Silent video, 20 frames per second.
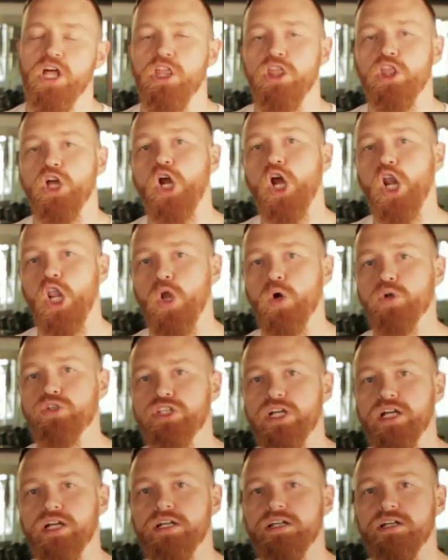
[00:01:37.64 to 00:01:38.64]
The
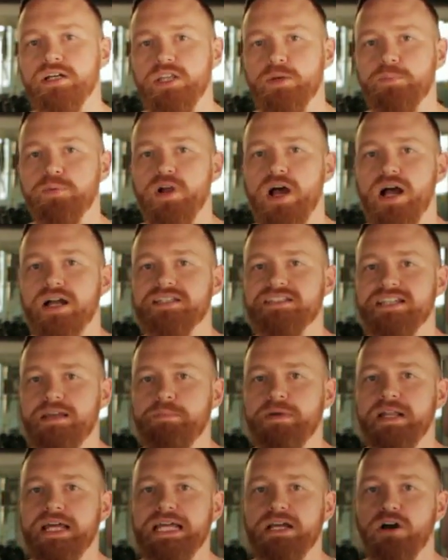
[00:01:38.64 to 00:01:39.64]
closer the
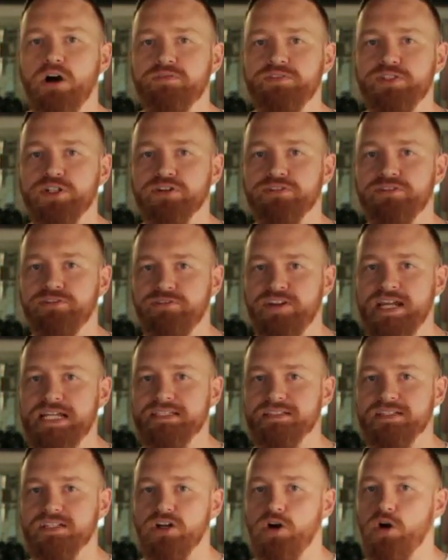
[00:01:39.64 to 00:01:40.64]
proximity of your feet
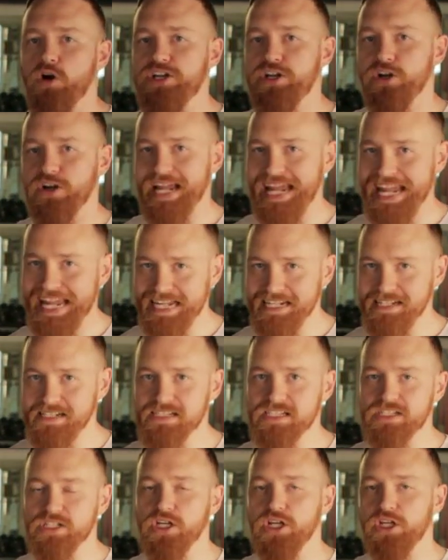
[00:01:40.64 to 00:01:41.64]
or your
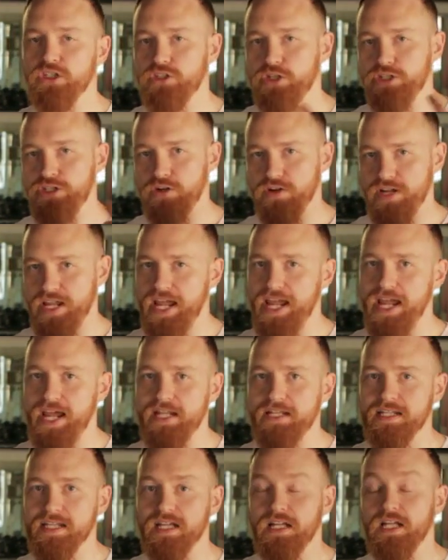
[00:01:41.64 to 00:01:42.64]
heels to your head,